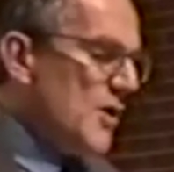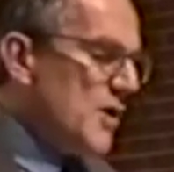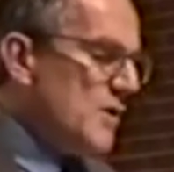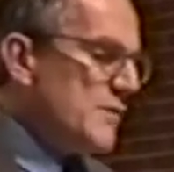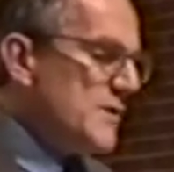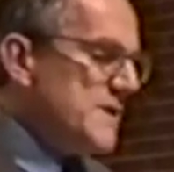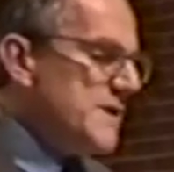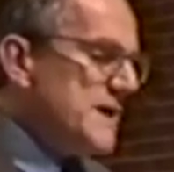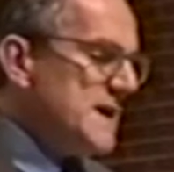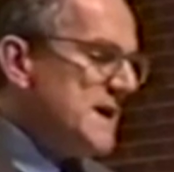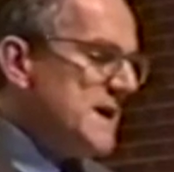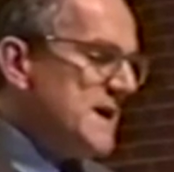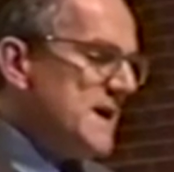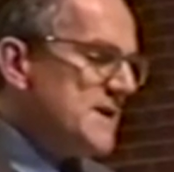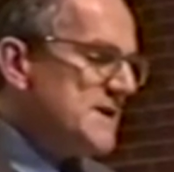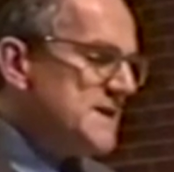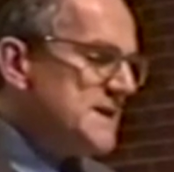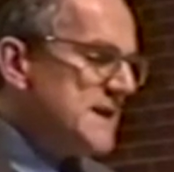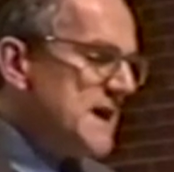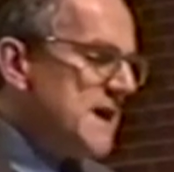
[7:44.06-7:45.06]
Or will the
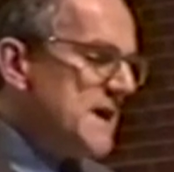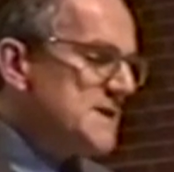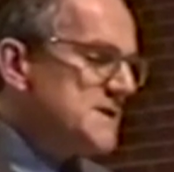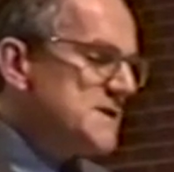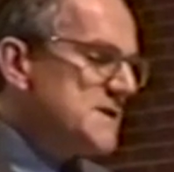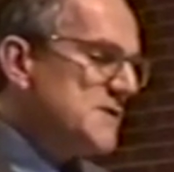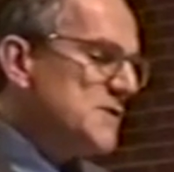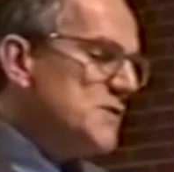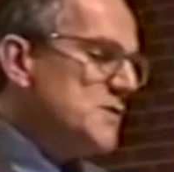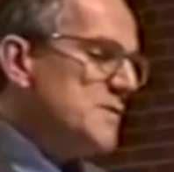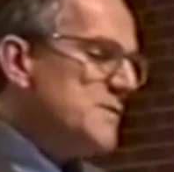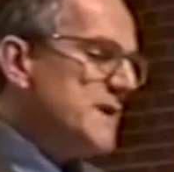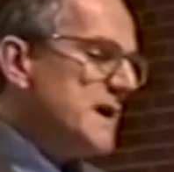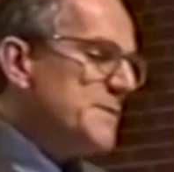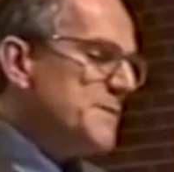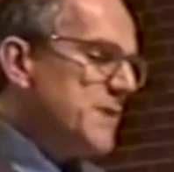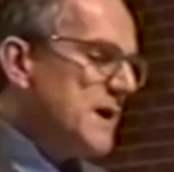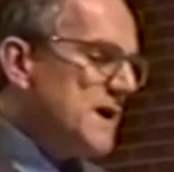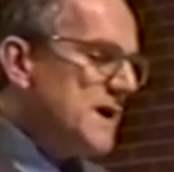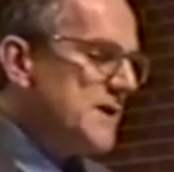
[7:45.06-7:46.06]
ELCA assume
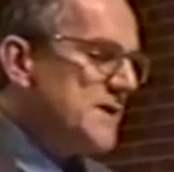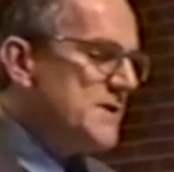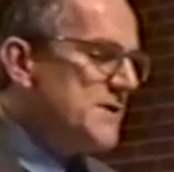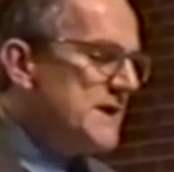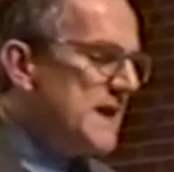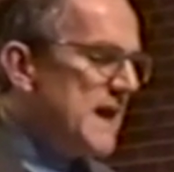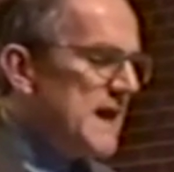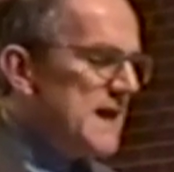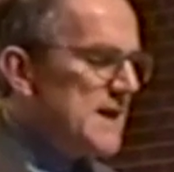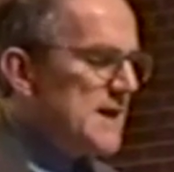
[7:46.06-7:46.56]
that partnered